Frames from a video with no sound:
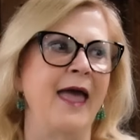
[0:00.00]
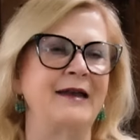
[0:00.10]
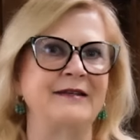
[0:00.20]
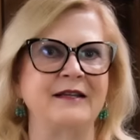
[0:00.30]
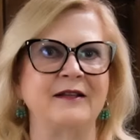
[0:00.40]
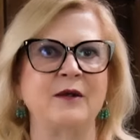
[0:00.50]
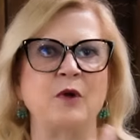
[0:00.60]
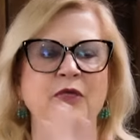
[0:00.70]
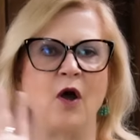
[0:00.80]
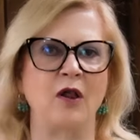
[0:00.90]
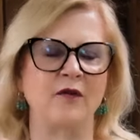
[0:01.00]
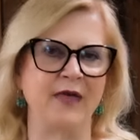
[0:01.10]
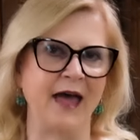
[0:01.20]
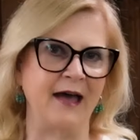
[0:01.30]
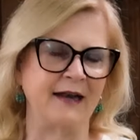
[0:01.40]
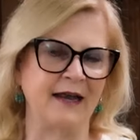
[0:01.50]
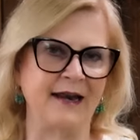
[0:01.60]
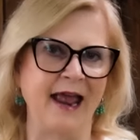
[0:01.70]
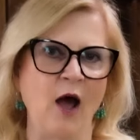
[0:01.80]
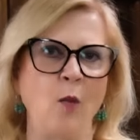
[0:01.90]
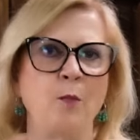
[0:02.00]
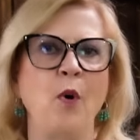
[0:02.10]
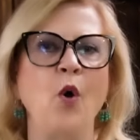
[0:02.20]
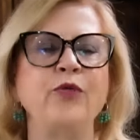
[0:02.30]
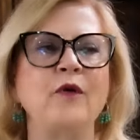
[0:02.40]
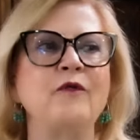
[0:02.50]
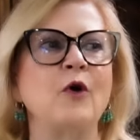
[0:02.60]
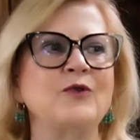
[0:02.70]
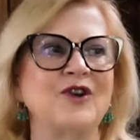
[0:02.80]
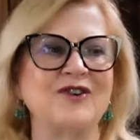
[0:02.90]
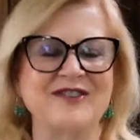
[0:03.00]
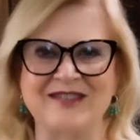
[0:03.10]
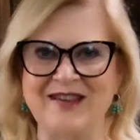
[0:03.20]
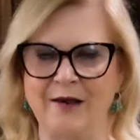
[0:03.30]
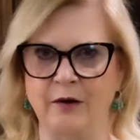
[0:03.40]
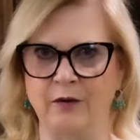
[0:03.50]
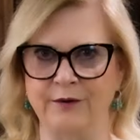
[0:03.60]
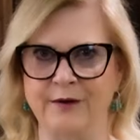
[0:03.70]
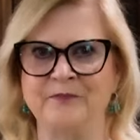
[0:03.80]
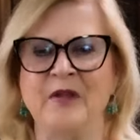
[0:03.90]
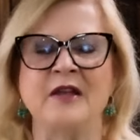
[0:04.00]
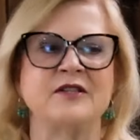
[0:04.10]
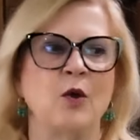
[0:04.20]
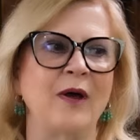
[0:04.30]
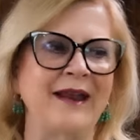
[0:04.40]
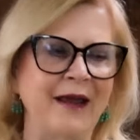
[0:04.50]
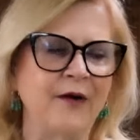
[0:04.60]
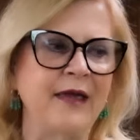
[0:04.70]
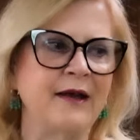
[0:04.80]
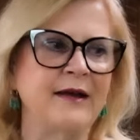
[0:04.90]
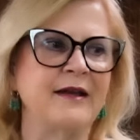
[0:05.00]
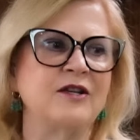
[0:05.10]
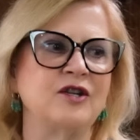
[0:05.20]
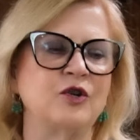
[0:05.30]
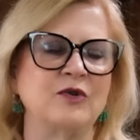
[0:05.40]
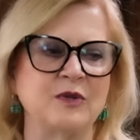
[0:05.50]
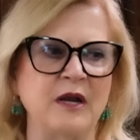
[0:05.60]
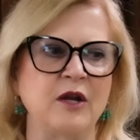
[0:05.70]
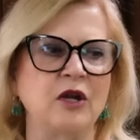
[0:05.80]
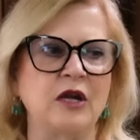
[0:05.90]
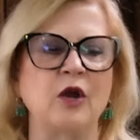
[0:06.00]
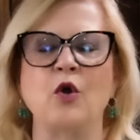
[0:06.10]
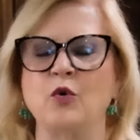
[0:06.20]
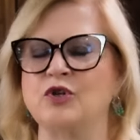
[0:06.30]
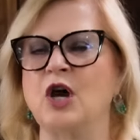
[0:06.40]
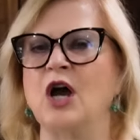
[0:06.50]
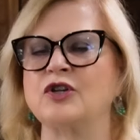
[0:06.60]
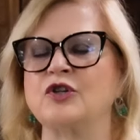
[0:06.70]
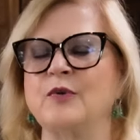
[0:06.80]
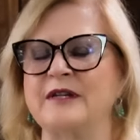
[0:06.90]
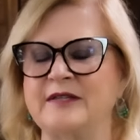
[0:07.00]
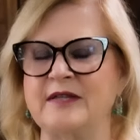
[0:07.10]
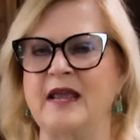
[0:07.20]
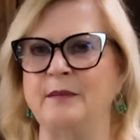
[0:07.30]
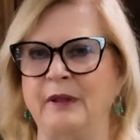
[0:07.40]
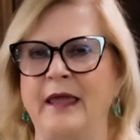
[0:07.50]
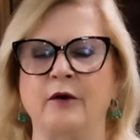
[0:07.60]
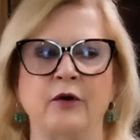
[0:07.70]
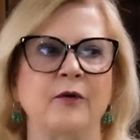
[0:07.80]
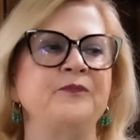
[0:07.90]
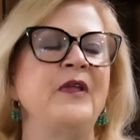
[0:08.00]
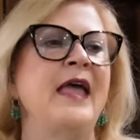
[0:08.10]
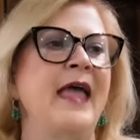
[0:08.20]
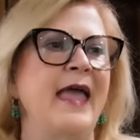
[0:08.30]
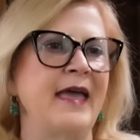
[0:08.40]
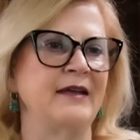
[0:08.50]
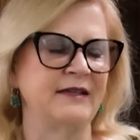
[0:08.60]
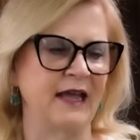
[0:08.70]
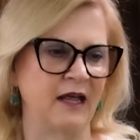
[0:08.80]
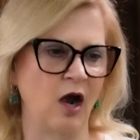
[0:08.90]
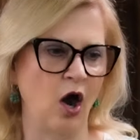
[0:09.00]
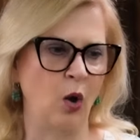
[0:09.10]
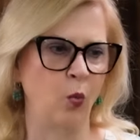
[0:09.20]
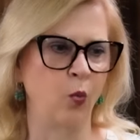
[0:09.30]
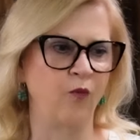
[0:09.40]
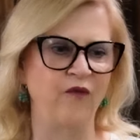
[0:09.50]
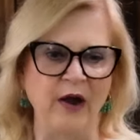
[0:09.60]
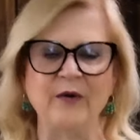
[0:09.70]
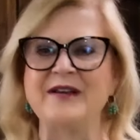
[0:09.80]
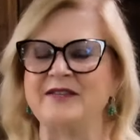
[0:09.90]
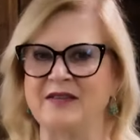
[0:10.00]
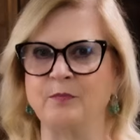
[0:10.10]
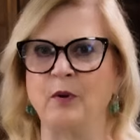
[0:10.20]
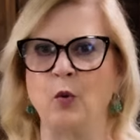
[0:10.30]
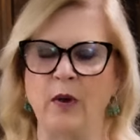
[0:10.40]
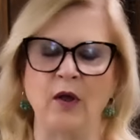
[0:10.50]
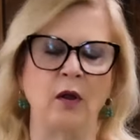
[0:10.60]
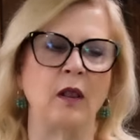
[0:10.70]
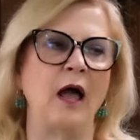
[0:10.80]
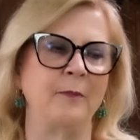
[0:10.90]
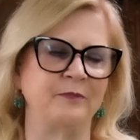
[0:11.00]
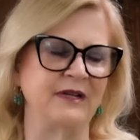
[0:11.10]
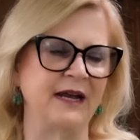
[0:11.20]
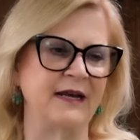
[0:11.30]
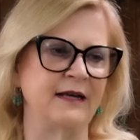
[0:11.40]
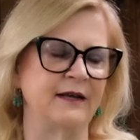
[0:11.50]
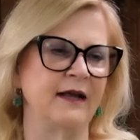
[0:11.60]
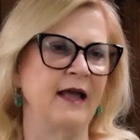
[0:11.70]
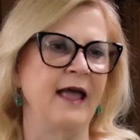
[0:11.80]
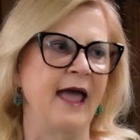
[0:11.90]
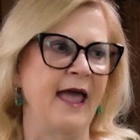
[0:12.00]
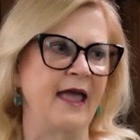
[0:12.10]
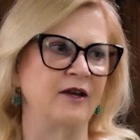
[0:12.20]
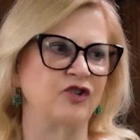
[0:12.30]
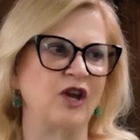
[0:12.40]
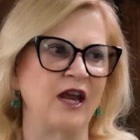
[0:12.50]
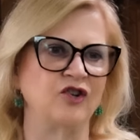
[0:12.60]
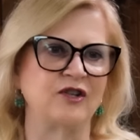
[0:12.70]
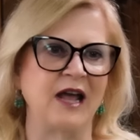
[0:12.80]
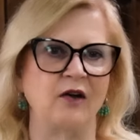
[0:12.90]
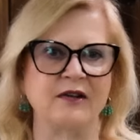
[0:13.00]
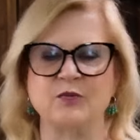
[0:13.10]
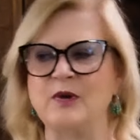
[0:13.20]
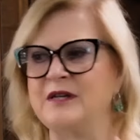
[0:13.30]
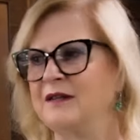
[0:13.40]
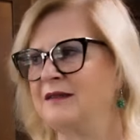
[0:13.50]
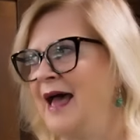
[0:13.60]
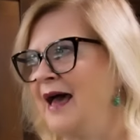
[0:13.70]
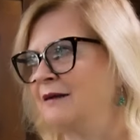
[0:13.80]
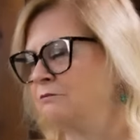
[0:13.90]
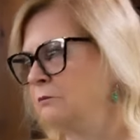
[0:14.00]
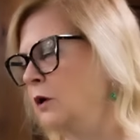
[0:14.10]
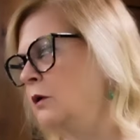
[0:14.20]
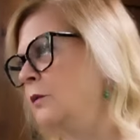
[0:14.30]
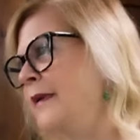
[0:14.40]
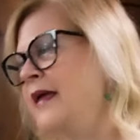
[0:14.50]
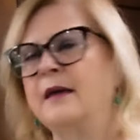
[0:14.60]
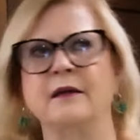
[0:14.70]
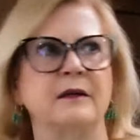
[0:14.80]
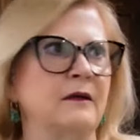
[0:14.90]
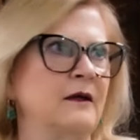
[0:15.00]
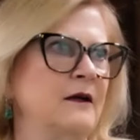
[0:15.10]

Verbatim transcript: and dealing with all of that, and now both of those are settled. So what Harry and I need to do is we need to go talk to an estate planner and get our very simple will updated and changed out, because we did that, oh man,